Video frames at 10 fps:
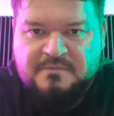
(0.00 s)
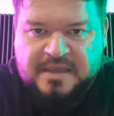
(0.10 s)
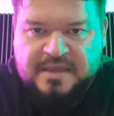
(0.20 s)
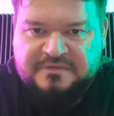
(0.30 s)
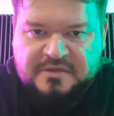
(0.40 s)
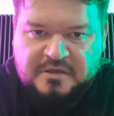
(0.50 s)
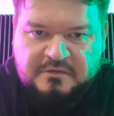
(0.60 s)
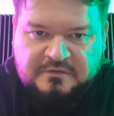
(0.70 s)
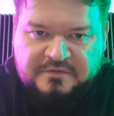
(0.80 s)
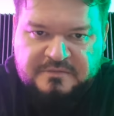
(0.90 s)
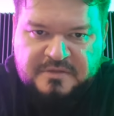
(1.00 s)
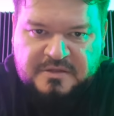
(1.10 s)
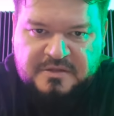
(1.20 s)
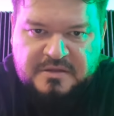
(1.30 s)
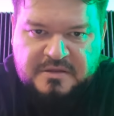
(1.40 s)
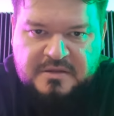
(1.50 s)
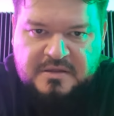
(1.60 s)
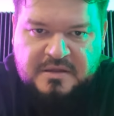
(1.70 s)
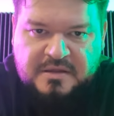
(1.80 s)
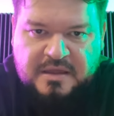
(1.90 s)
Mexico or something,
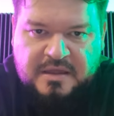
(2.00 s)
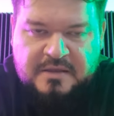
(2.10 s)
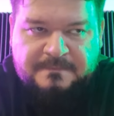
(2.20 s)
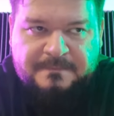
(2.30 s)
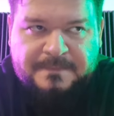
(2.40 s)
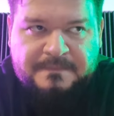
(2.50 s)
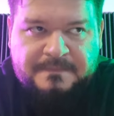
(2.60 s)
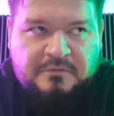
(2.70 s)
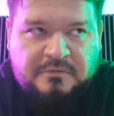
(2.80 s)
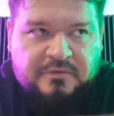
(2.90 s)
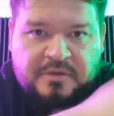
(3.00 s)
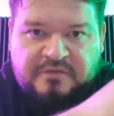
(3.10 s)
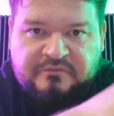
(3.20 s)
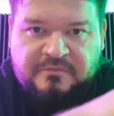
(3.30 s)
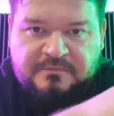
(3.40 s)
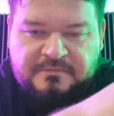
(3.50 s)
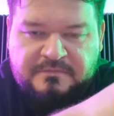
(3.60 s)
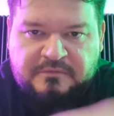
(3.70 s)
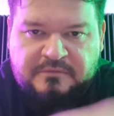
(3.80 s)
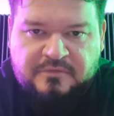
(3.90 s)
and there were three of them
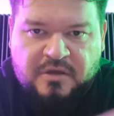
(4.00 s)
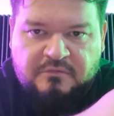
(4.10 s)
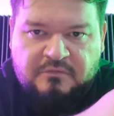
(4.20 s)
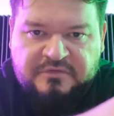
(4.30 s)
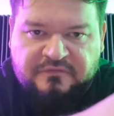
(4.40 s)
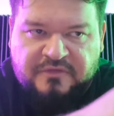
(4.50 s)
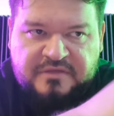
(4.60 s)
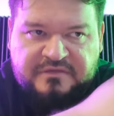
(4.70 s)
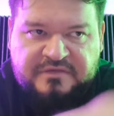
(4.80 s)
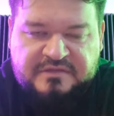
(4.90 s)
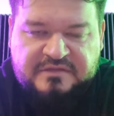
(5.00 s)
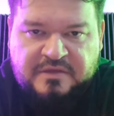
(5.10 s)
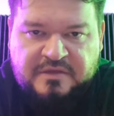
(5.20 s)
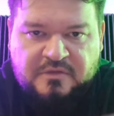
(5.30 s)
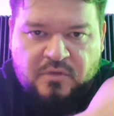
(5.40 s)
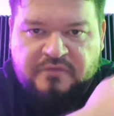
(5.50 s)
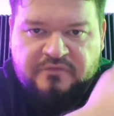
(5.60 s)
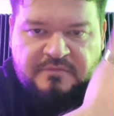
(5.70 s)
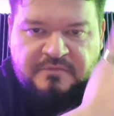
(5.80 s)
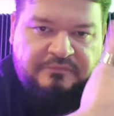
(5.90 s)
that were always friends. He sat together, and one of
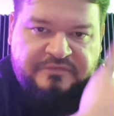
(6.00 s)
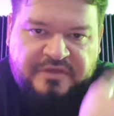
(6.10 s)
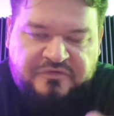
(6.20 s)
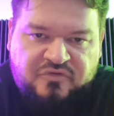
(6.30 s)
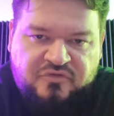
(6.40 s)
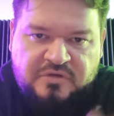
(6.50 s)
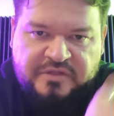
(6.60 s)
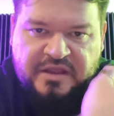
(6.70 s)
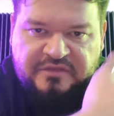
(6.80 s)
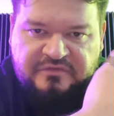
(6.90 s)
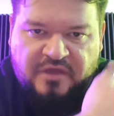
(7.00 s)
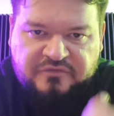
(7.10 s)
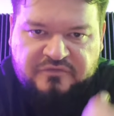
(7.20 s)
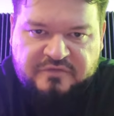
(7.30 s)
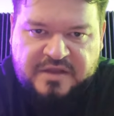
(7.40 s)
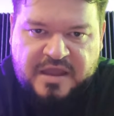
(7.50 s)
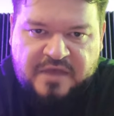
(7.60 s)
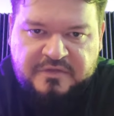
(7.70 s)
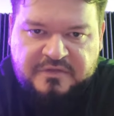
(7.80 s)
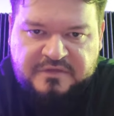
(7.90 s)
them I was actually cool with, and I'd talk to every now
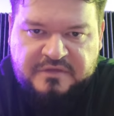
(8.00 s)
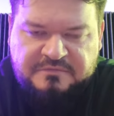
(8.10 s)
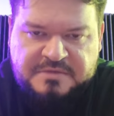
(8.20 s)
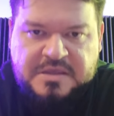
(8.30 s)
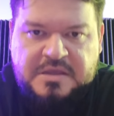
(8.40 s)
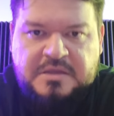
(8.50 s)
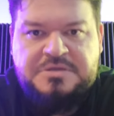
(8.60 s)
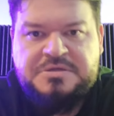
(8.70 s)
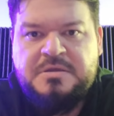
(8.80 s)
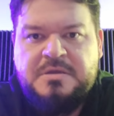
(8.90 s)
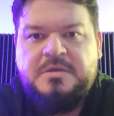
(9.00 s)
and then because he could speak English.